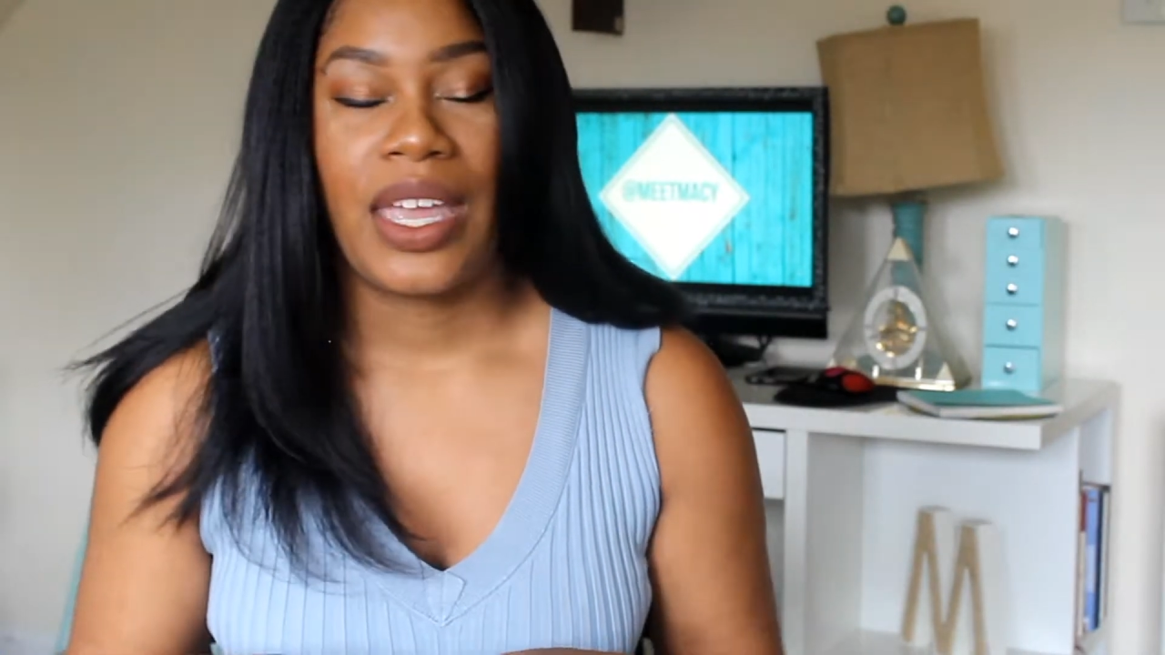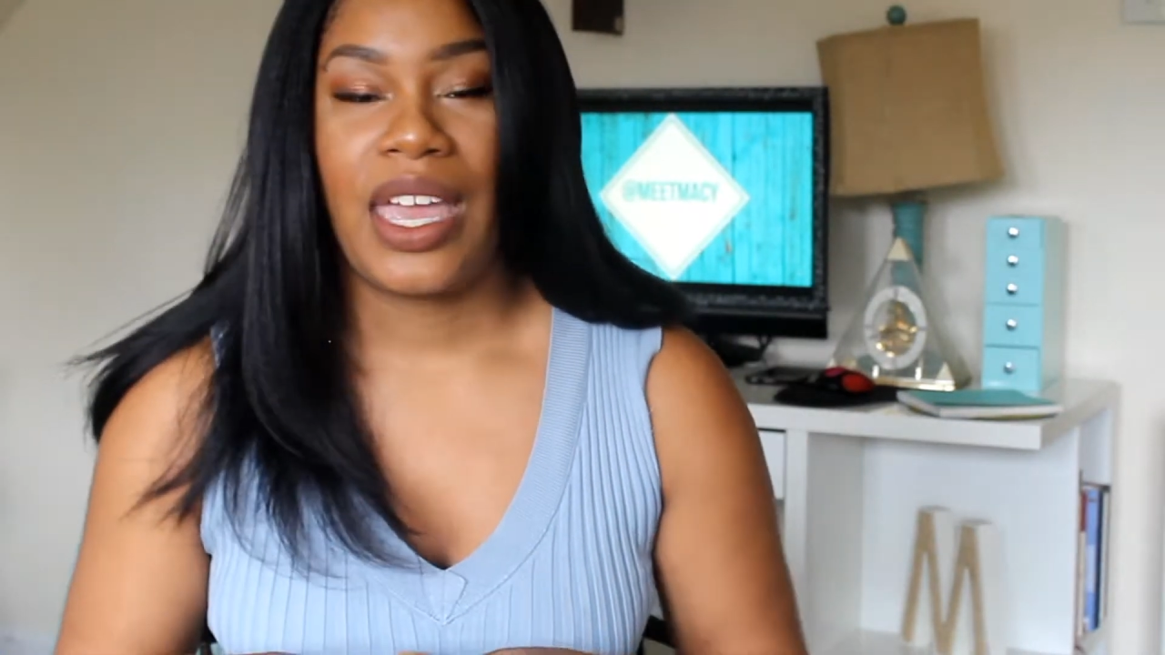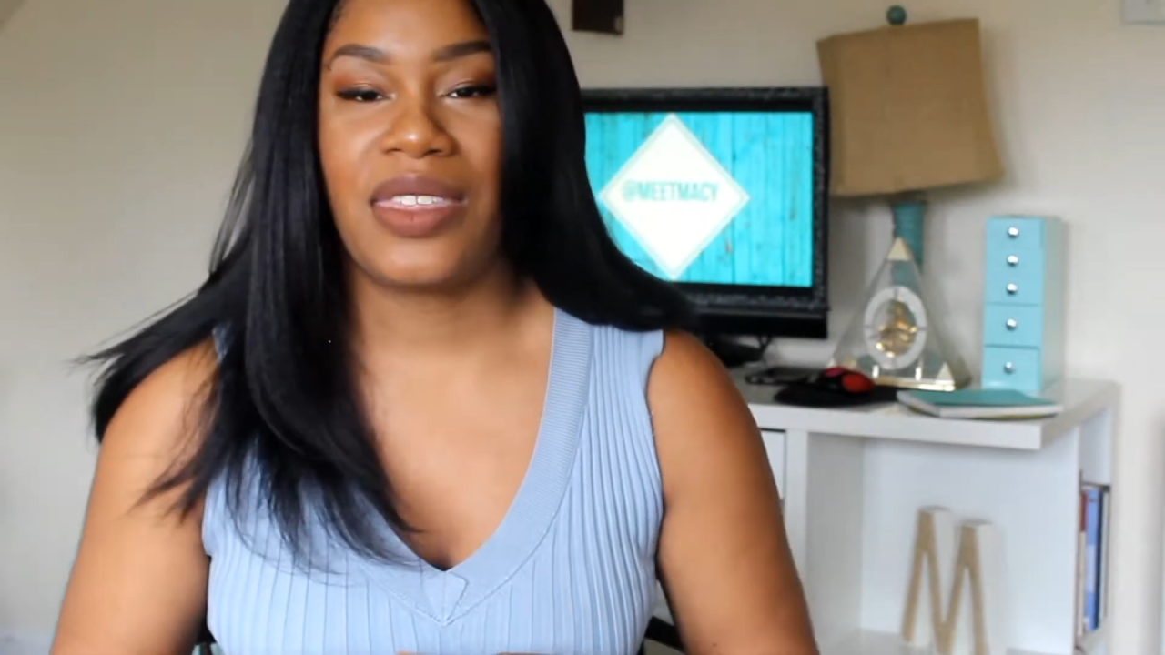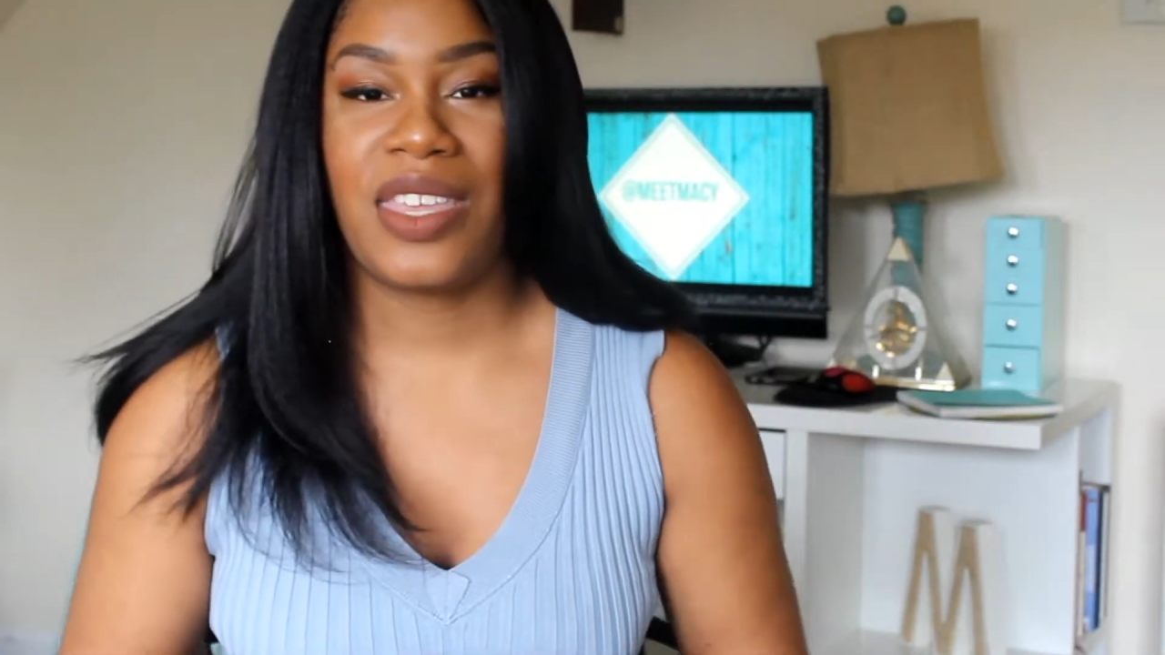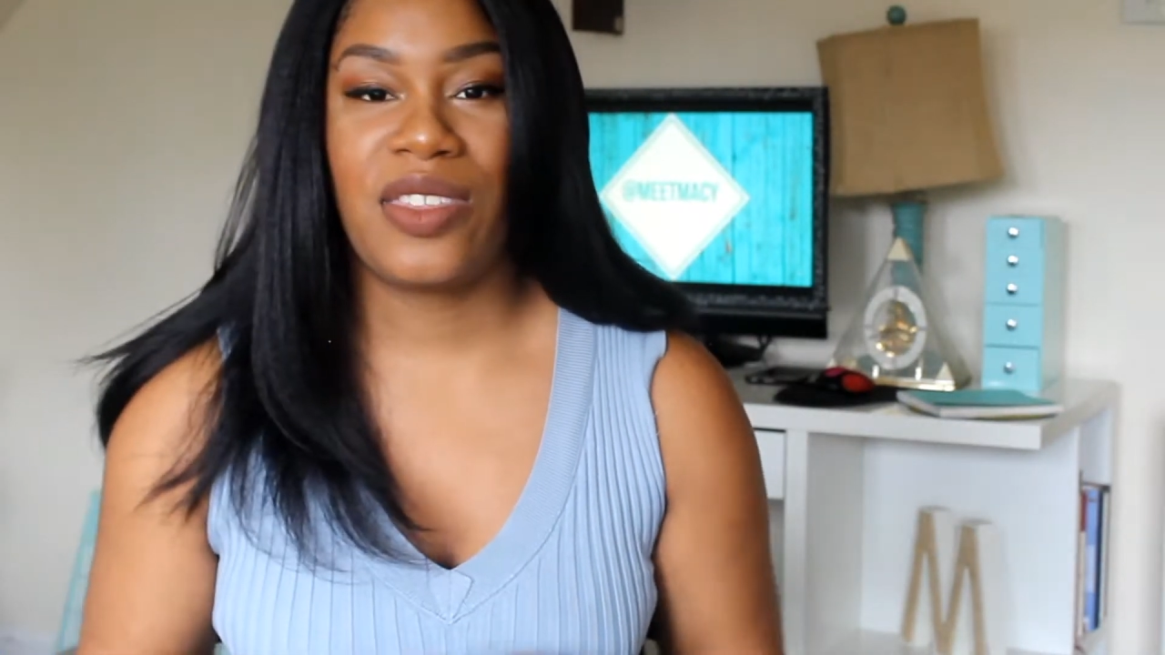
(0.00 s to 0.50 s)

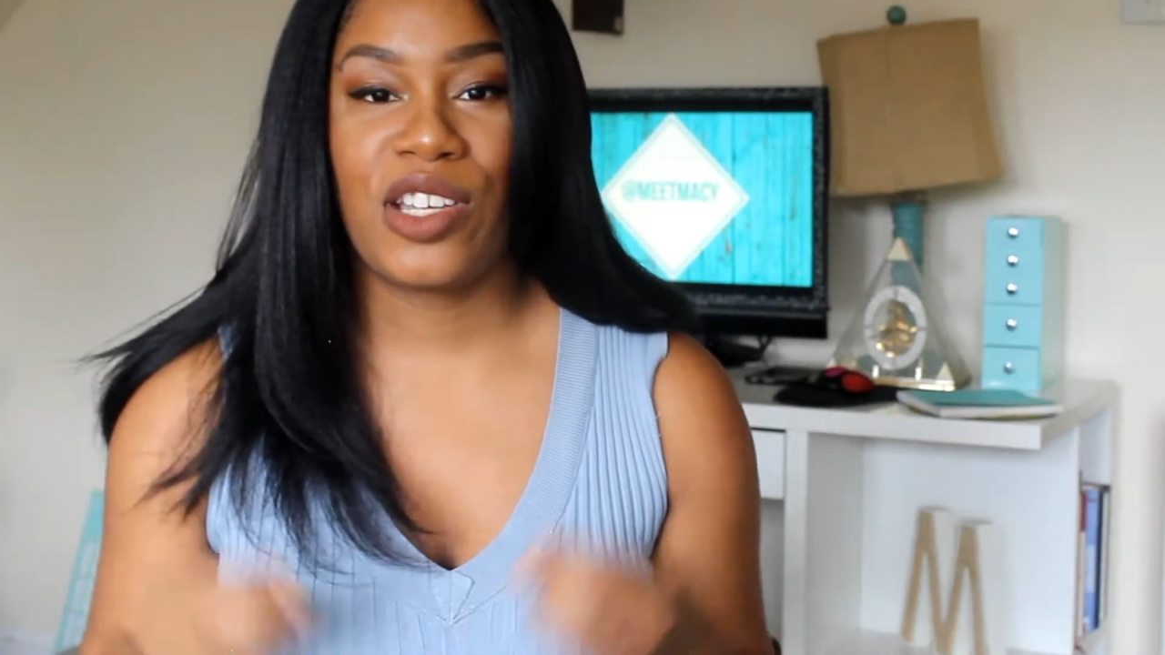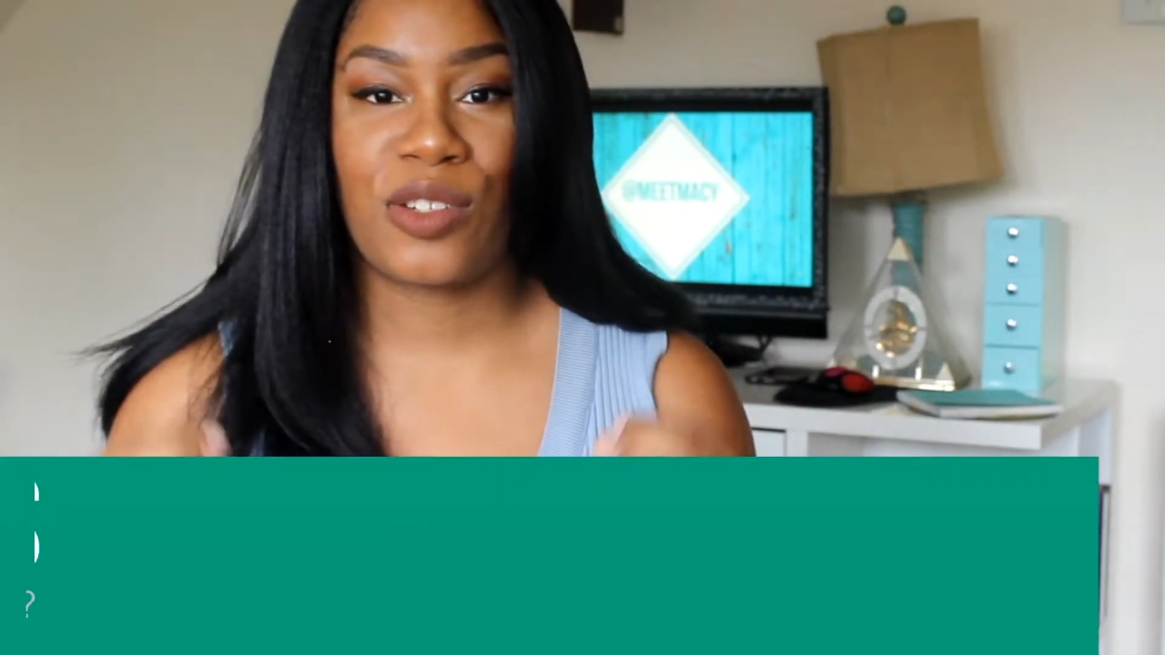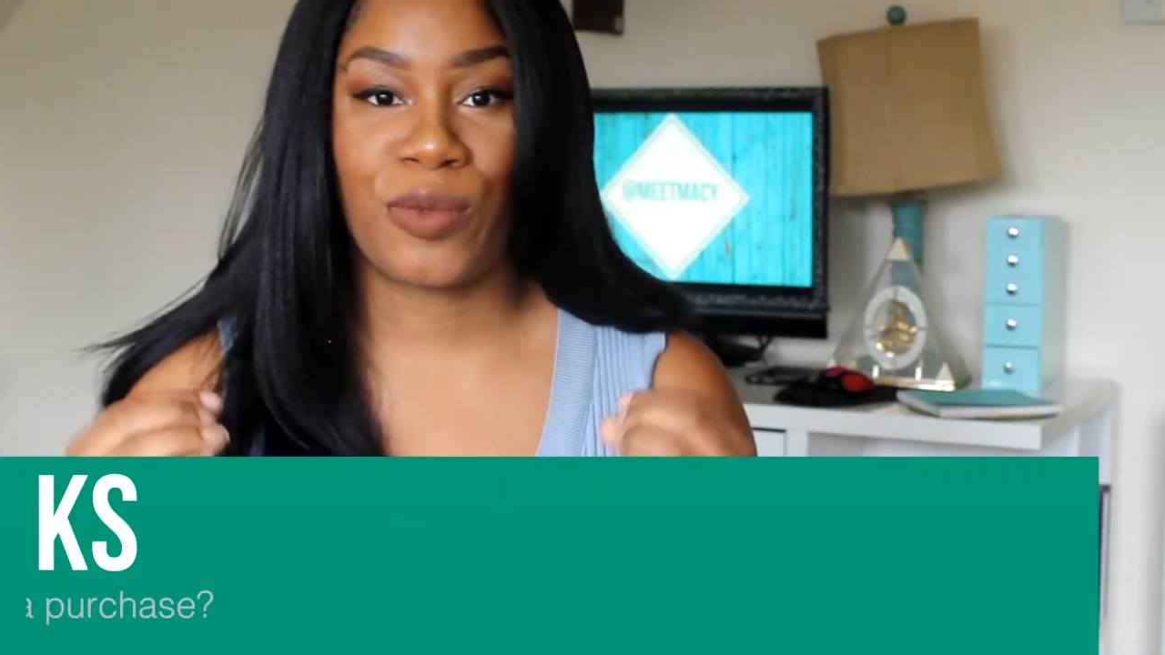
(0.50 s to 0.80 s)
And then there's